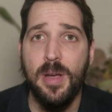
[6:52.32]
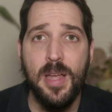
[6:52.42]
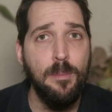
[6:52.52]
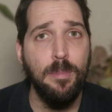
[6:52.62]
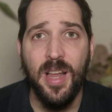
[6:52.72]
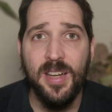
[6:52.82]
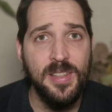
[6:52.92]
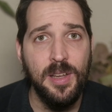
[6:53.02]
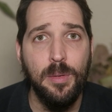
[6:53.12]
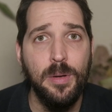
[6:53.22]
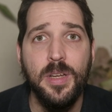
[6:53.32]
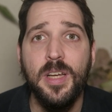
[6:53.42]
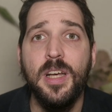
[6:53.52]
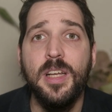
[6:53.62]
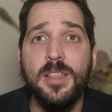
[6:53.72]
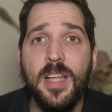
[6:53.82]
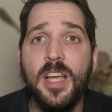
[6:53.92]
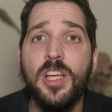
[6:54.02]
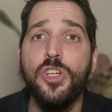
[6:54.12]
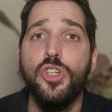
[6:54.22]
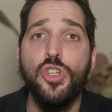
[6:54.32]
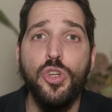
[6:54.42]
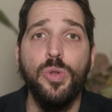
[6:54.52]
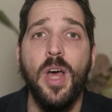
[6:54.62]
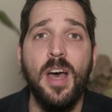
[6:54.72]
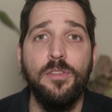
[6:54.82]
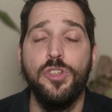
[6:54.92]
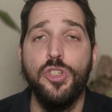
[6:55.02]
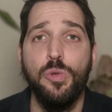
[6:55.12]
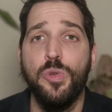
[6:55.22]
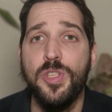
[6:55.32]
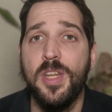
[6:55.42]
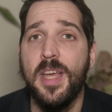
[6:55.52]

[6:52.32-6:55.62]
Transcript: I unplug them. They should have chosen